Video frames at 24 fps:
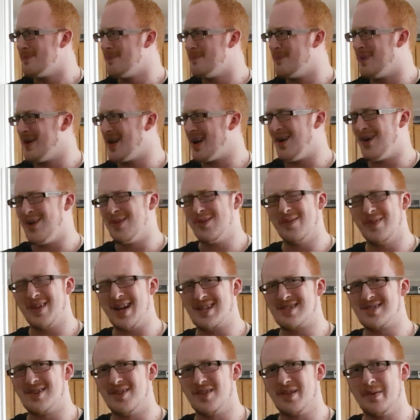But all of
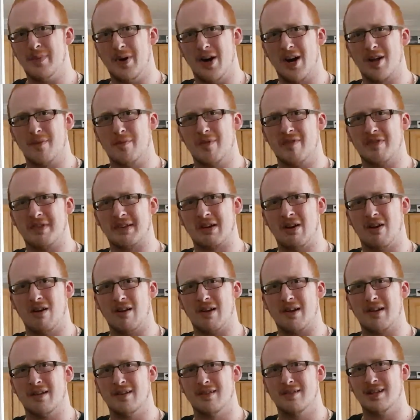that's on the bottom of the
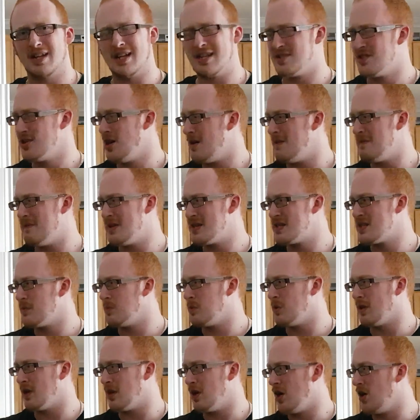card. It's not
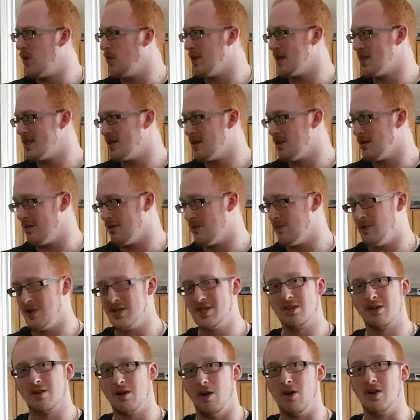visible at all once your
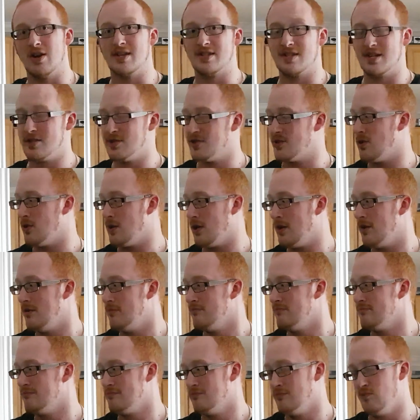card is inserted
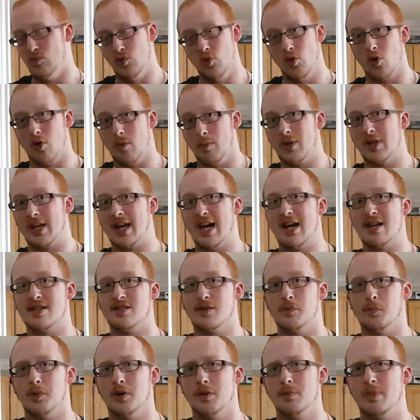normally as
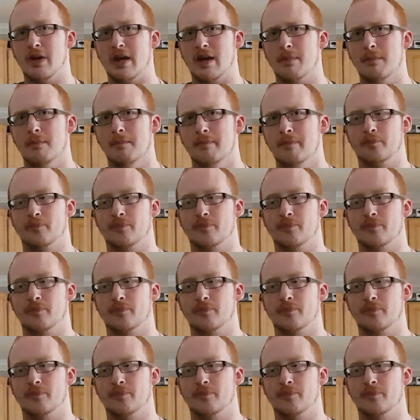it would be.